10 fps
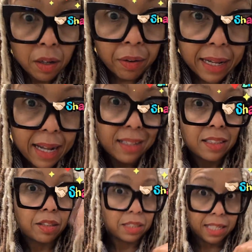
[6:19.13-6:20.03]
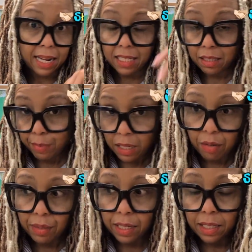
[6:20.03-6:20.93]
Okay, so today's
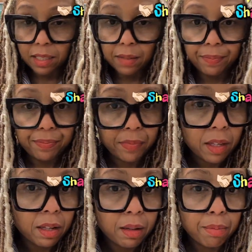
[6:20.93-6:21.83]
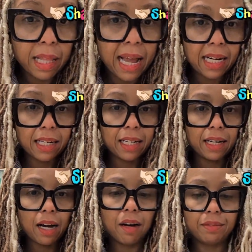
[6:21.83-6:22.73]
meal was plated
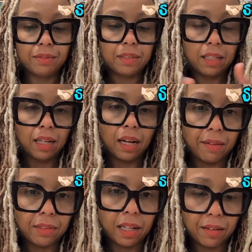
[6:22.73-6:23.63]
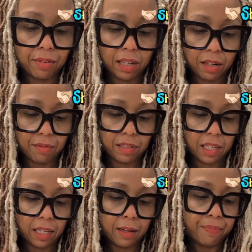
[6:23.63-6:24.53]
it, y'all. Love
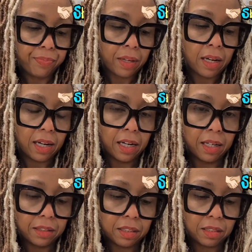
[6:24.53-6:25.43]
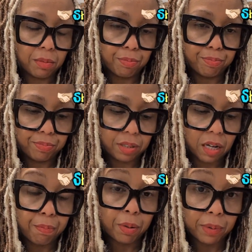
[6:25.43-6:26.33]
the
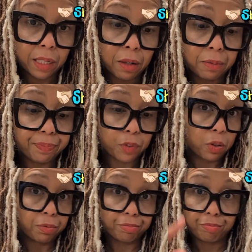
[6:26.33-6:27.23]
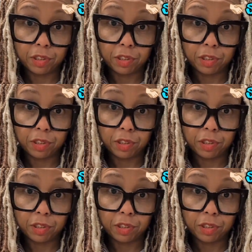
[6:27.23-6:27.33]
stuffed burrito or